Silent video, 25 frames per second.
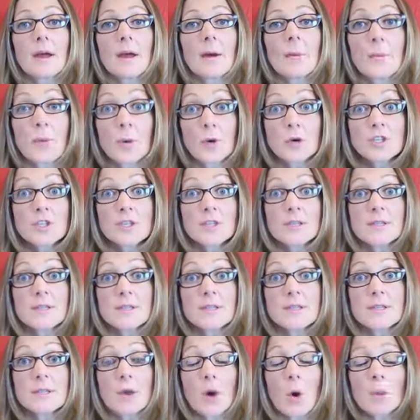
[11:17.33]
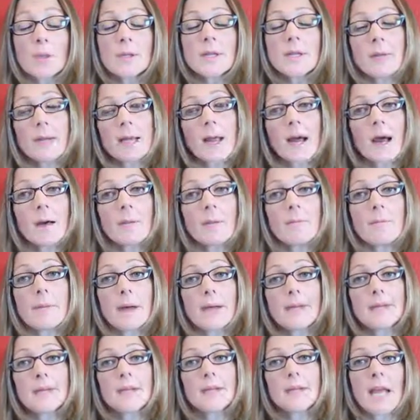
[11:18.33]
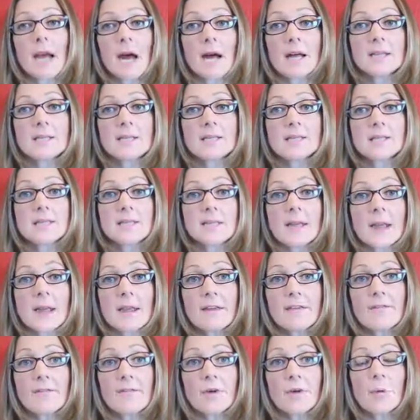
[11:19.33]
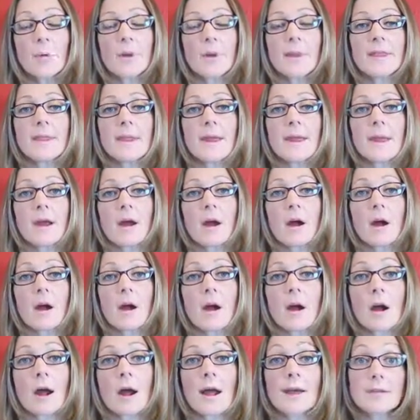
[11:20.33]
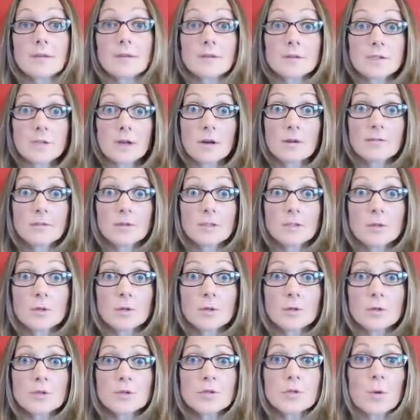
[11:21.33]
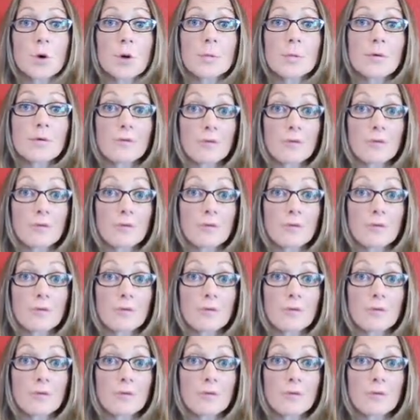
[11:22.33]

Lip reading: abortions only become medically unsafe when they are either self-induced or